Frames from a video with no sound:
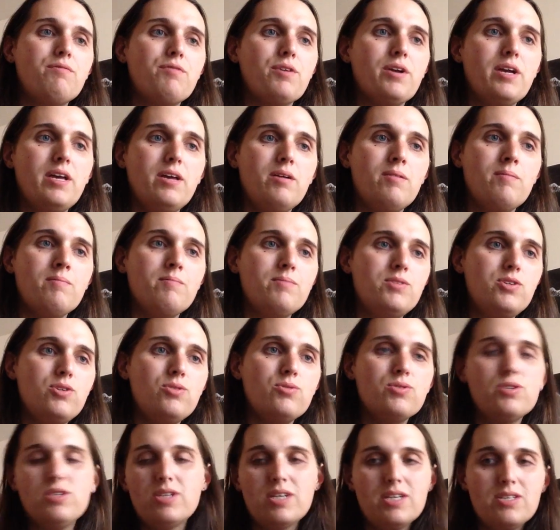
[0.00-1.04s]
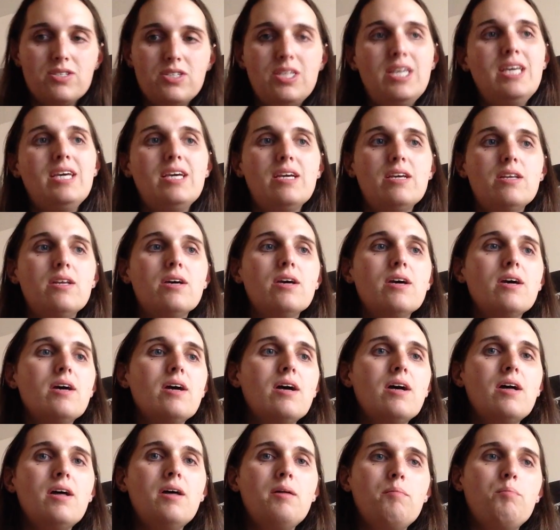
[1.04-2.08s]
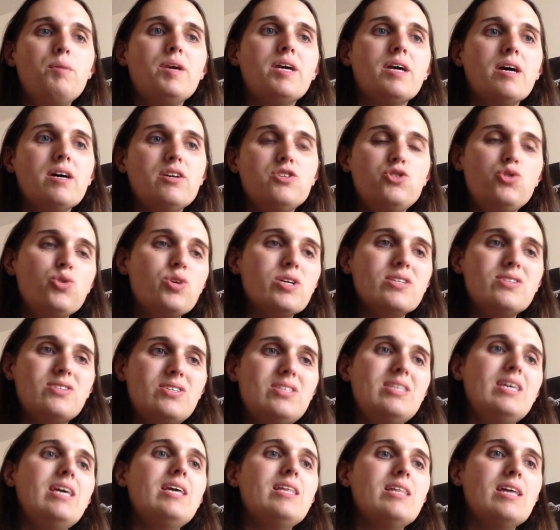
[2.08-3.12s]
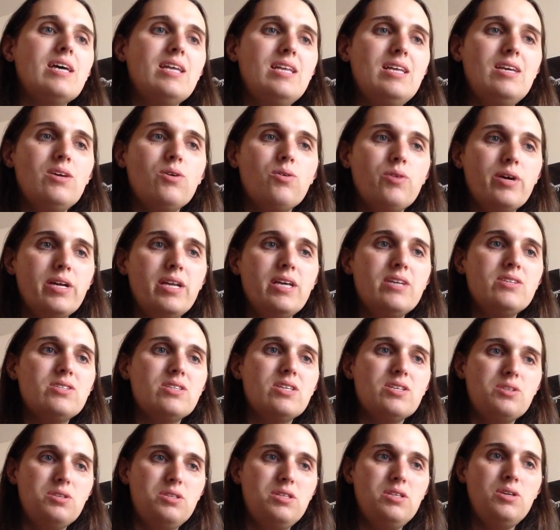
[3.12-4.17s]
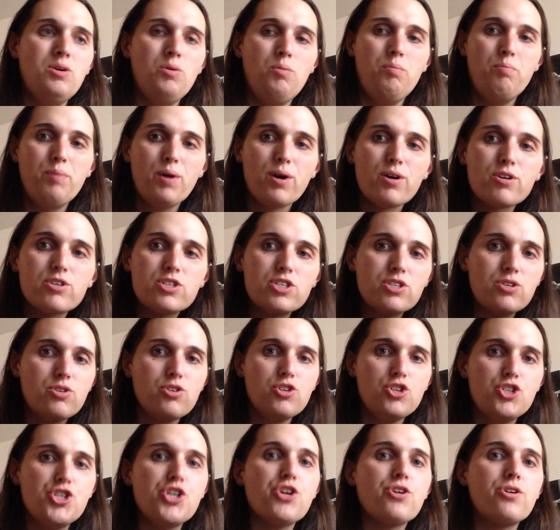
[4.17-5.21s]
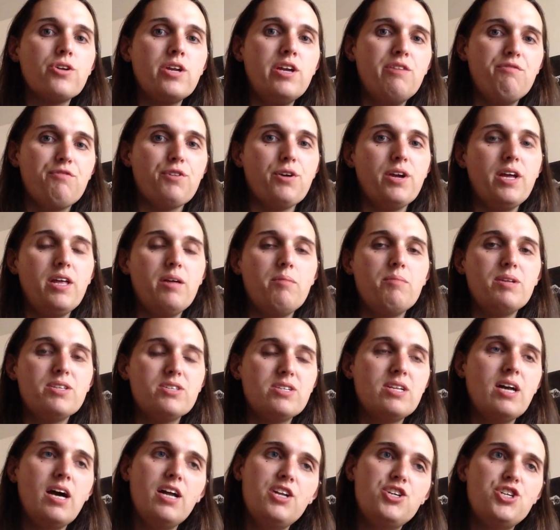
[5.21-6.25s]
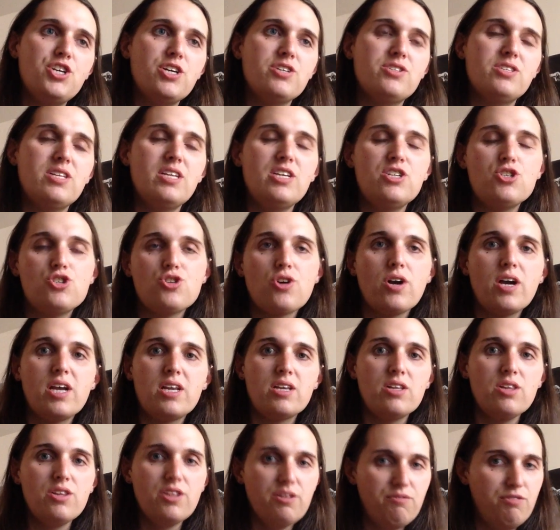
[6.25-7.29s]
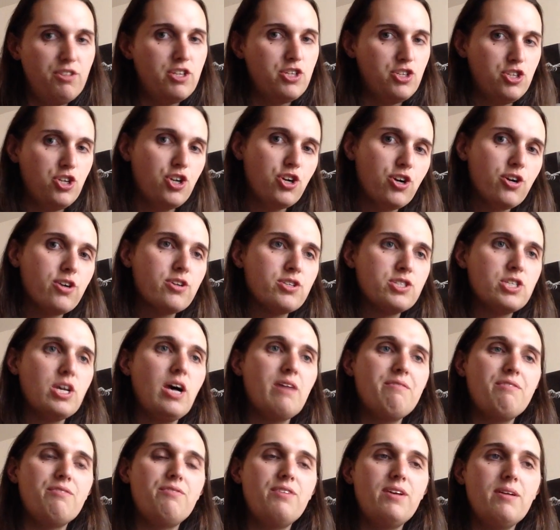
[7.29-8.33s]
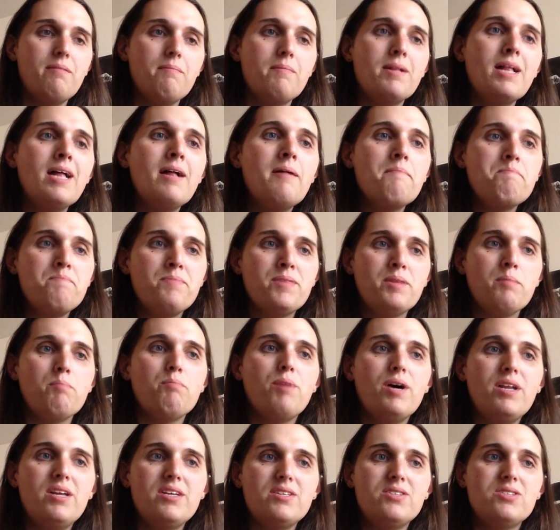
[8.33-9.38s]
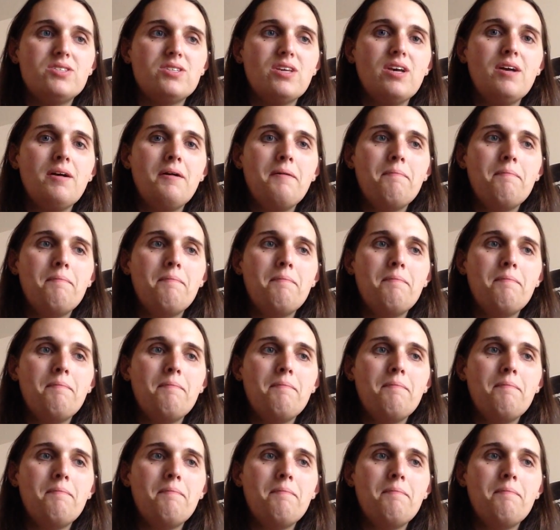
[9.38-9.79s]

for him to succeed because you can see that, you know, it is this, you know, personal journey for him. It's not just that he's trying to lift this curse off of him, but it's